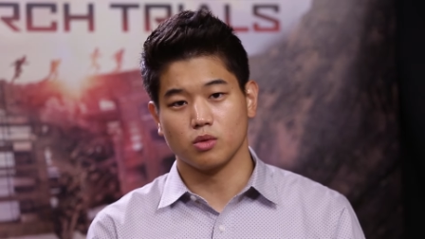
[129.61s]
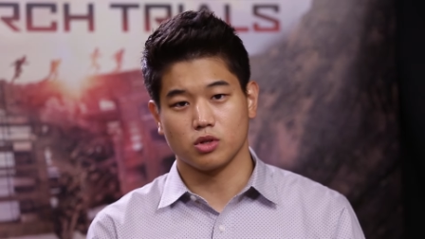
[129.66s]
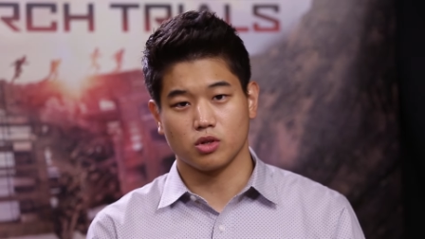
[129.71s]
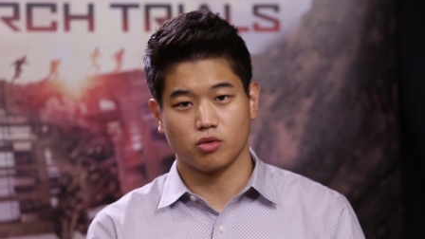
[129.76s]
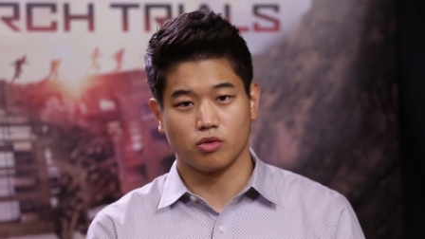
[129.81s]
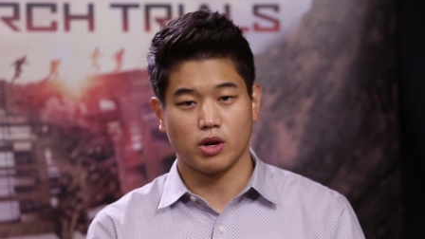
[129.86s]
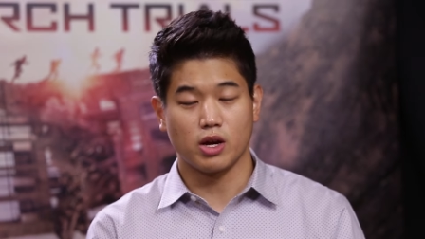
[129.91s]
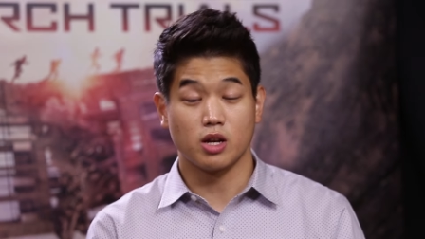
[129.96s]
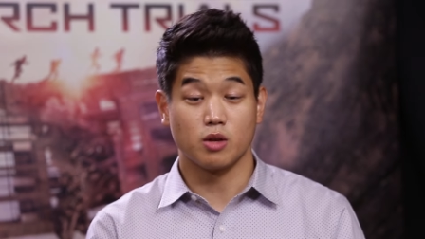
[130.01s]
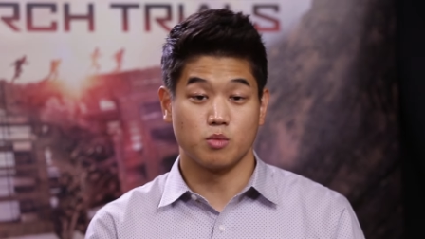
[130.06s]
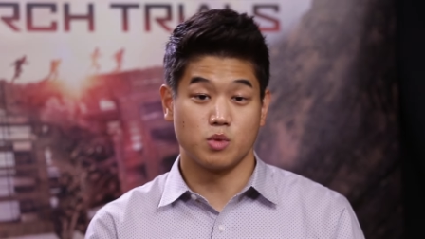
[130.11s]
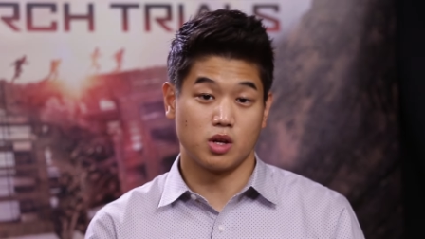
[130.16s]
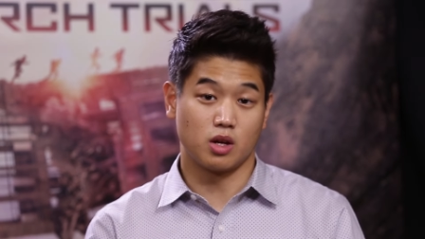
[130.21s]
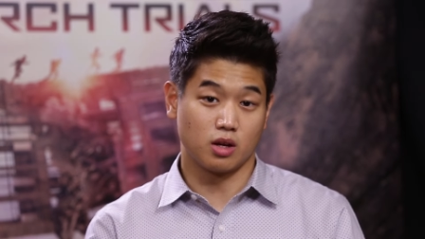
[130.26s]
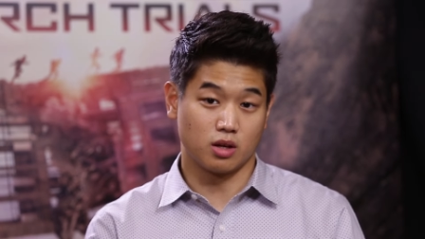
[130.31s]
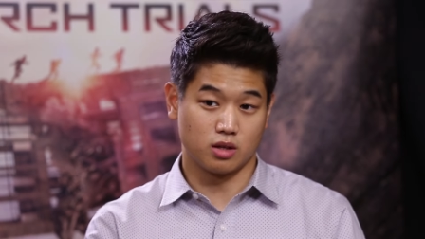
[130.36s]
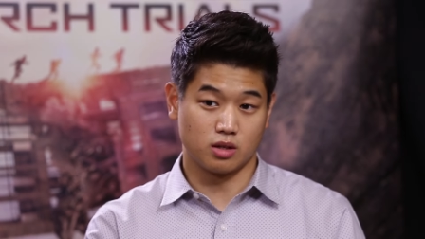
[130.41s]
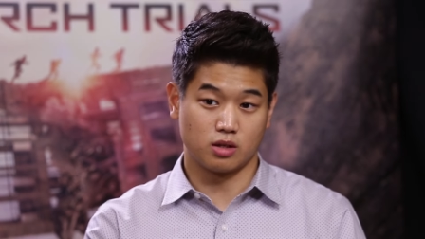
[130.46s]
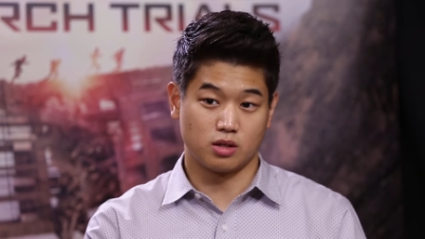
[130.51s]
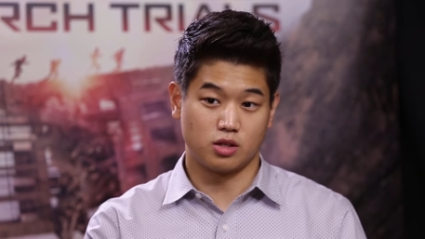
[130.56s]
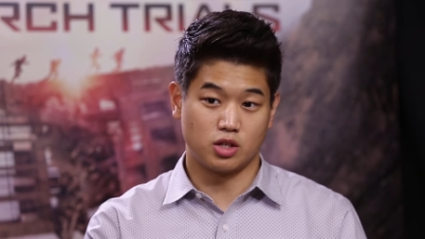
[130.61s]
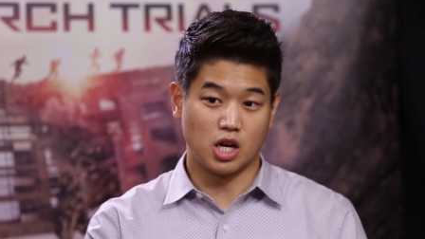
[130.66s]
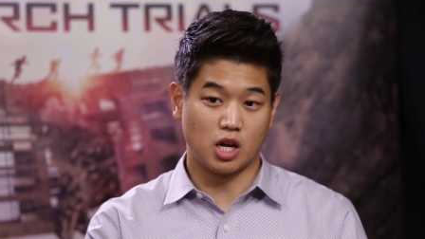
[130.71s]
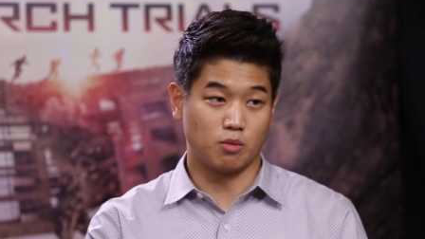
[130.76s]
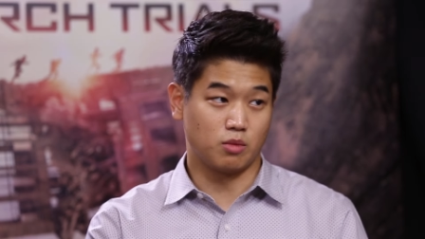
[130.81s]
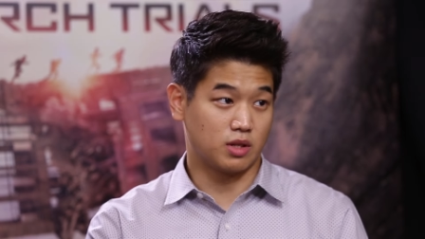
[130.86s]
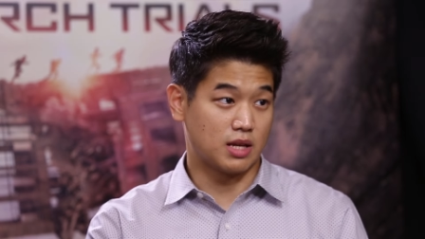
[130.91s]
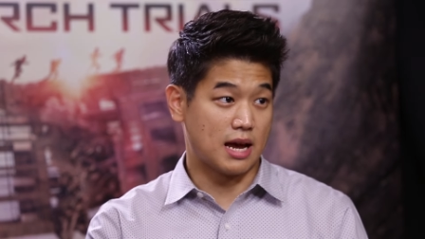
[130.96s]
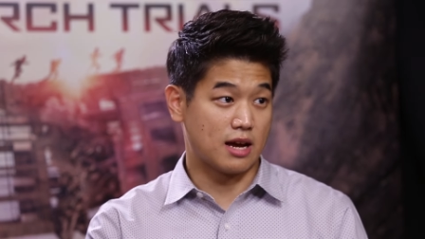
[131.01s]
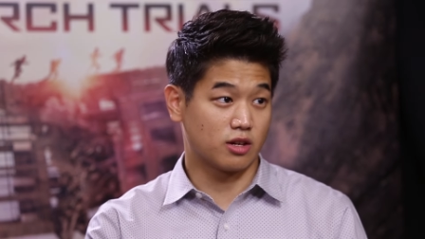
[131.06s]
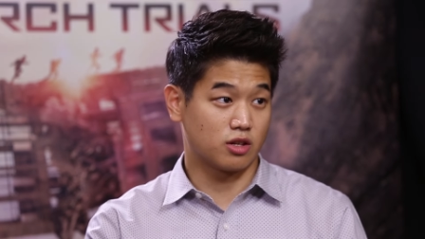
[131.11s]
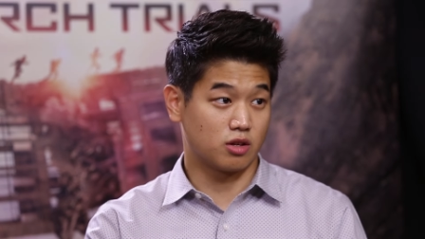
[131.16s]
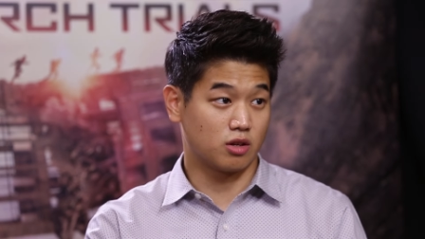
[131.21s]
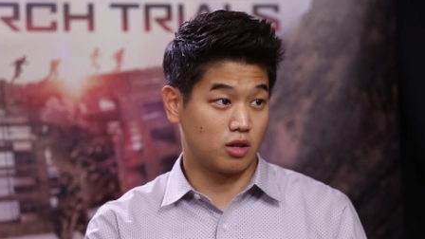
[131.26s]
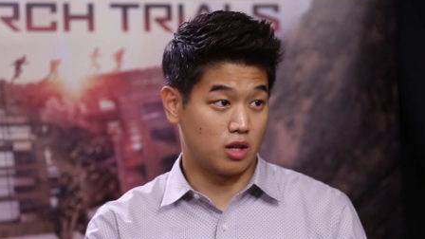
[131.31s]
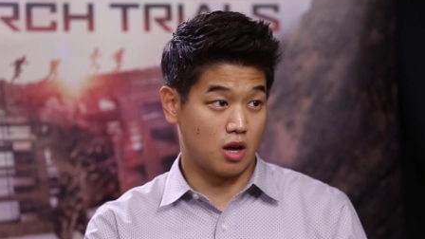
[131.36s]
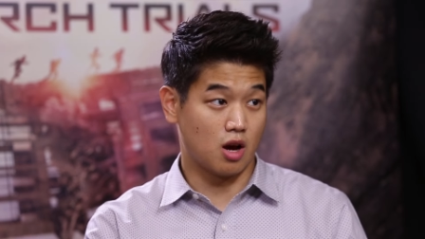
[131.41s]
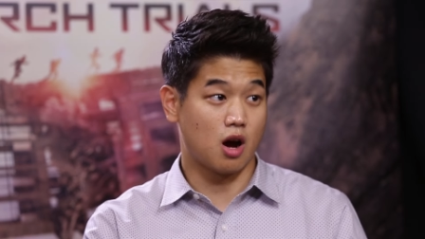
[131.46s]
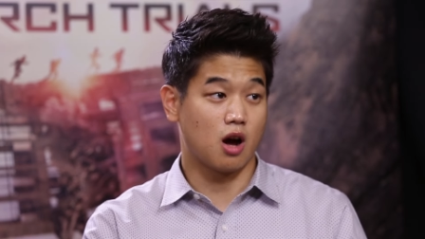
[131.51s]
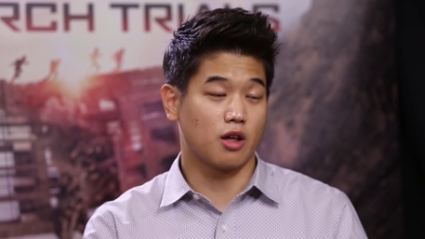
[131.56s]
was created because James
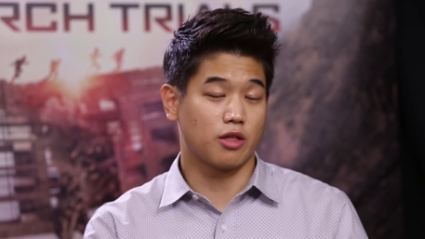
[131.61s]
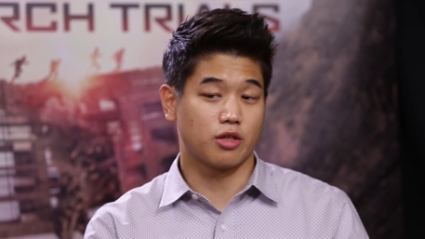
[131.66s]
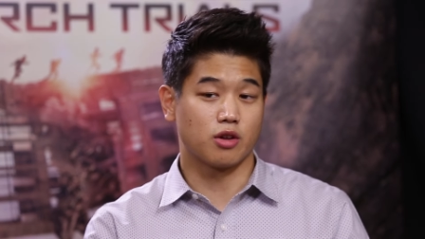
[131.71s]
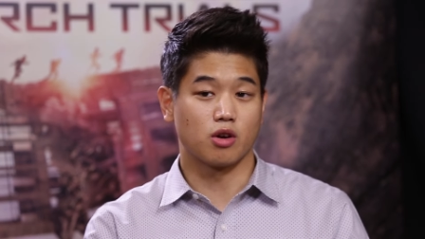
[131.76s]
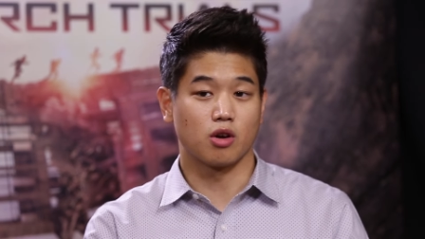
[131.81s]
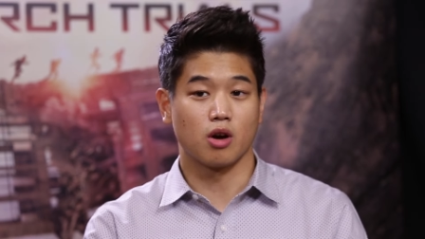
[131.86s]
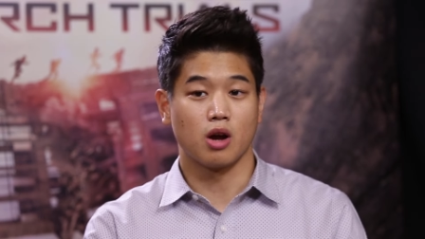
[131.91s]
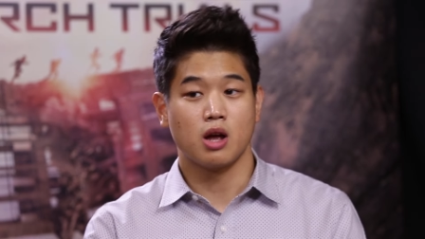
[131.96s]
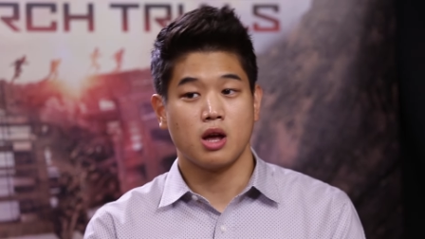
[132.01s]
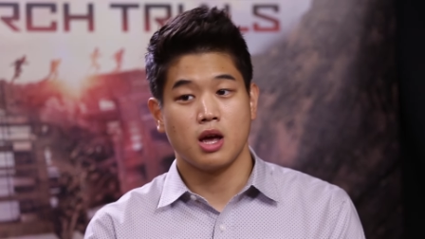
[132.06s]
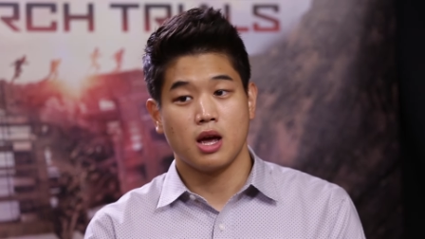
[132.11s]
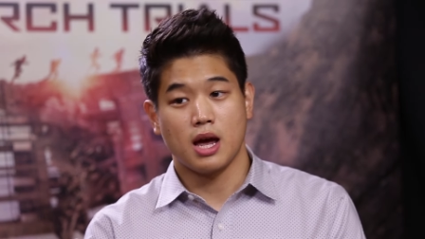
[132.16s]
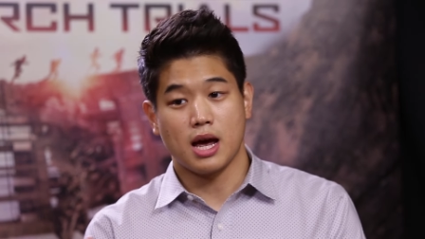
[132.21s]
Dashner, the author,